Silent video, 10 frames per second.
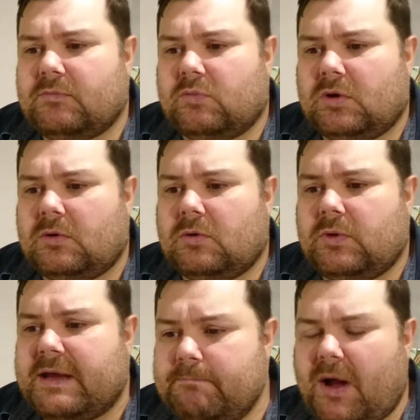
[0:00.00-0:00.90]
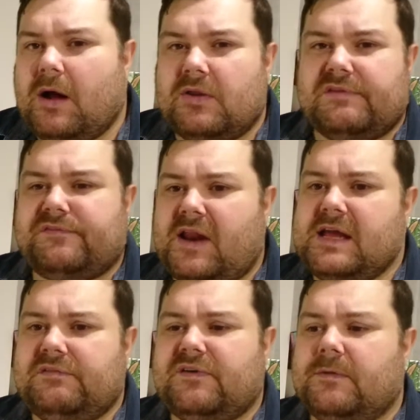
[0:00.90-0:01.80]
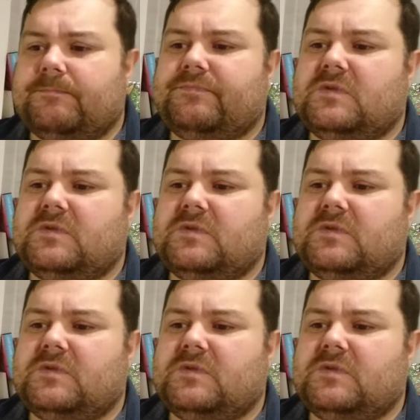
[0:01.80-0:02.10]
will impart the flavour.